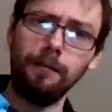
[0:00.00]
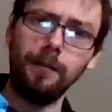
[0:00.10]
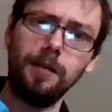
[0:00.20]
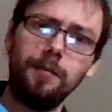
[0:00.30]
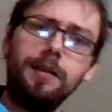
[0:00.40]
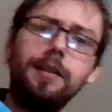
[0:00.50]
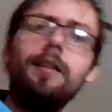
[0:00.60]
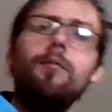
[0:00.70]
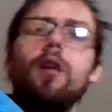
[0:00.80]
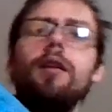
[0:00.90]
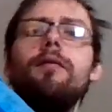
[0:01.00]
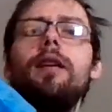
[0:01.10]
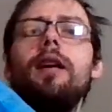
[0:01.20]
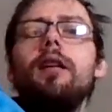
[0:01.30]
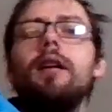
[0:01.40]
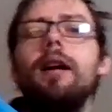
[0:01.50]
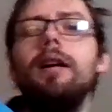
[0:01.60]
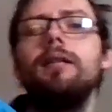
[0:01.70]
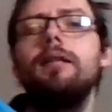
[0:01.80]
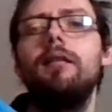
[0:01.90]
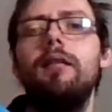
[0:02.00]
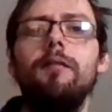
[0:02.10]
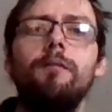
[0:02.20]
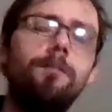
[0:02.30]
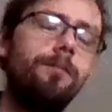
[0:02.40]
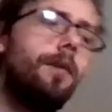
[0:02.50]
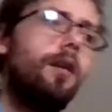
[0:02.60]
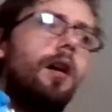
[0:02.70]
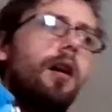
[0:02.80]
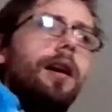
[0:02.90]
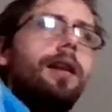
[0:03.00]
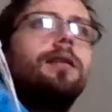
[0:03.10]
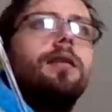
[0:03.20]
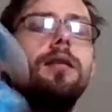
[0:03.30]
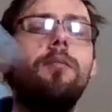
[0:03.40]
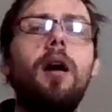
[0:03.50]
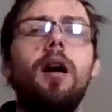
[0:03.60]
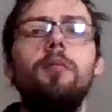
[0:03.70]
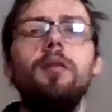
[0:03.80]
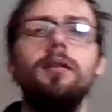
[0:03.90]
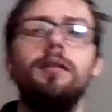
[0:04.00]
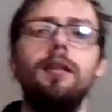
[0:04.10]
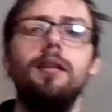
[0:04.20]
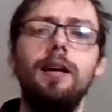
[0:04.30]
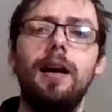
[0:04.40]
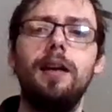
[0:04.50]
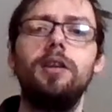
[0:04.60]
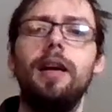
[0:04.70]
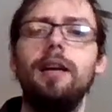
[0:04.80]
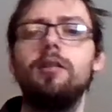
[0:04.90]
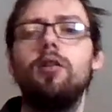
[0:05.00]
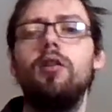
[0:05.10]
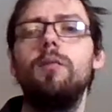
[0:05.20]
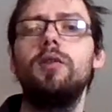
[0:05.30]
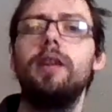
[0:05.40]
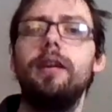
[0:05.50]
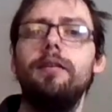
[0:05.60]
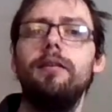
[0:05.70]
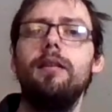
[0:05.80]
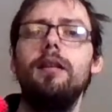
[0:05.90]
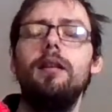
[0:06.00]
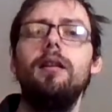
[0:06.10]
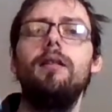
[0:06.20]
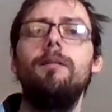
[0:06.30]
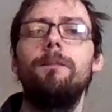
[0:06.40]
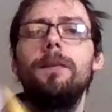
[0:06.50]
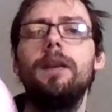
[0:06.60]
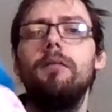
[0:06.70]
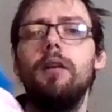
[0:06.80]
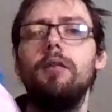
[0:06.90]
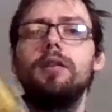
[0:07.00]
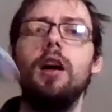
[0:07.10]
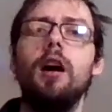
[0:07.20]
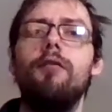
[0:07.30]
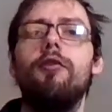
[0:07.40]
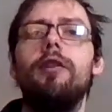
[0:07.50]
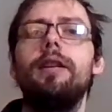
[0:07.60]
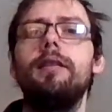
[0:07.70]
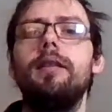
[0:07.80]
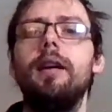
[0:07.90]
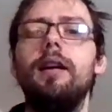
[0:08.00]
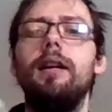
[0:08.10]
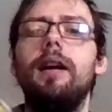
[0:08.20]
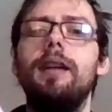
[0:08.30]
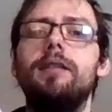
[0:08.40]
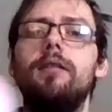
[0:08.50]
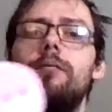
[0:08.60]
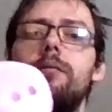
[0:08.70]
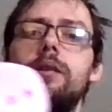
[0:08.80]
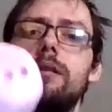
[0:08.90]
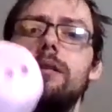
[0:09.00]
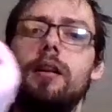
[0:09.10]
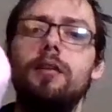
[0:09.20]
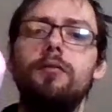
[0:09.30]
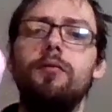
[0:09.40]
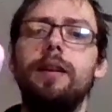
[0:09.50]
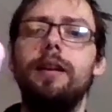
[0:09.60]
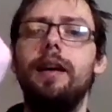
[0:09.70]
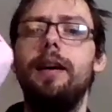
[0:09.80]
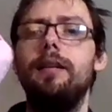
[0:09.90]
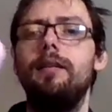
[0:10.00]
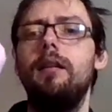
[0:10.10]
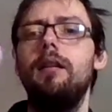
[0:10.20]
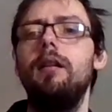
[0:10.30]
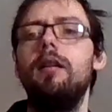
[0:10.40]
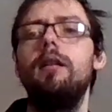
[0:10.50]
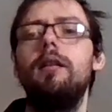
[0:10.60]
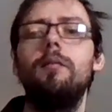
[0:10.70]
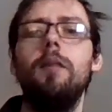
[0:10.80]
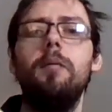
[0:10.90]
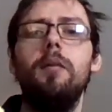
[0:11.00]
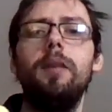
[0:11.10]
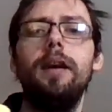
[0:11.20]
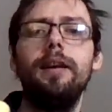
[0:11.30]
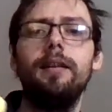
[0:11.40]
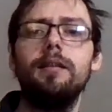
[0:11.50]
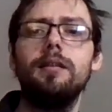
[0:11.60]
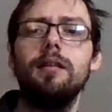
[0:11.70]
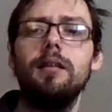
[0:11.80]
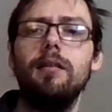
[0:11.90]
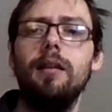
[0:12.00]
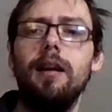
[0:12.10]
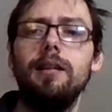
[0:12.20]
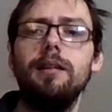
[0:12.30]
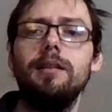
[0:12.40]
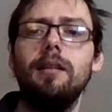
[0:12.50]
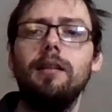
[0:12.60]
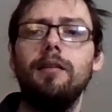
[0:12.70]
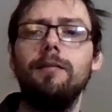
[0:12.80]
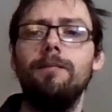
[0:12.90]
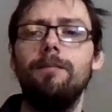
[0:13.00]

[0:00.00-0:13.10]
especially in one of the not arcades, it's a pub, but actually has a claw machine. Well, it's Carvery that has them, so we get the Peppa Pigs as it's a